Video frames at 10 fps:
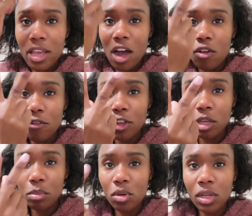I'll feel
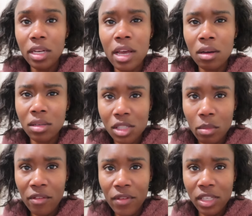it pulling down, and so
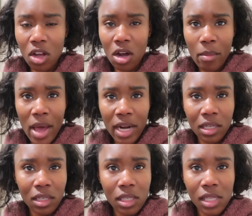my face
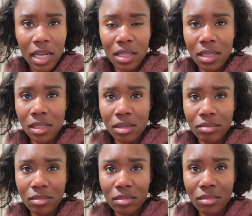automatically looks like this.
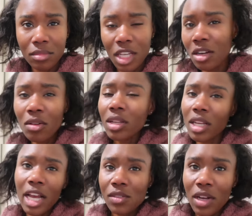And it only
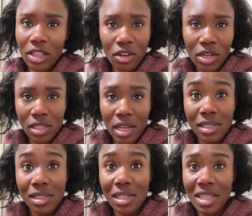lasts for like thirty
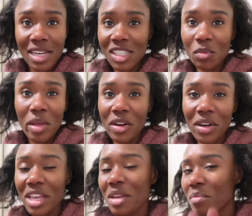seconds and then it's better
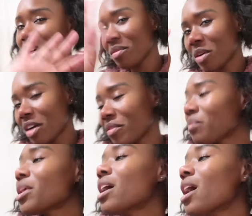again, but whatever.
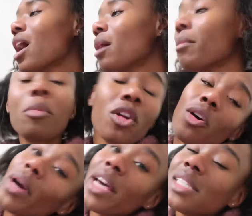Um, I'm gonna
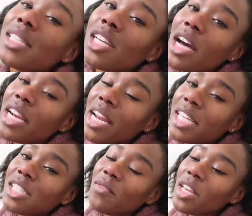go ahead and see y'all in the
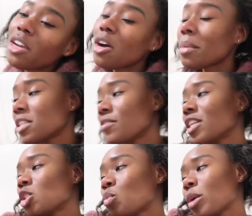next video. I'm about to
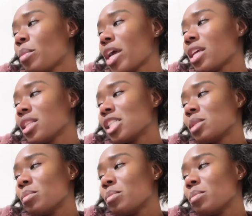finish spray painting this